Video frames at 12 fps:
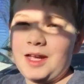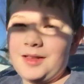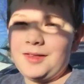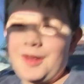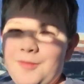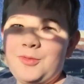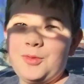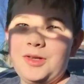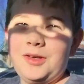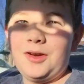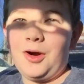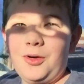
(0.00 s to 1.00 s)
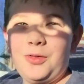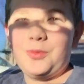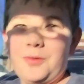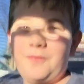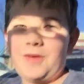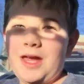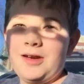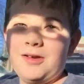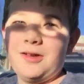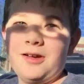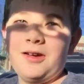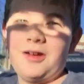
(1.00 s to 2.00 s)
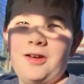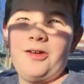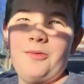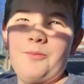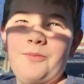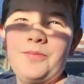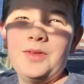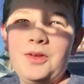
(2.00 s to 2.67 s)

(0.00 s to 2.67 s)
I loved when Darth Vader um,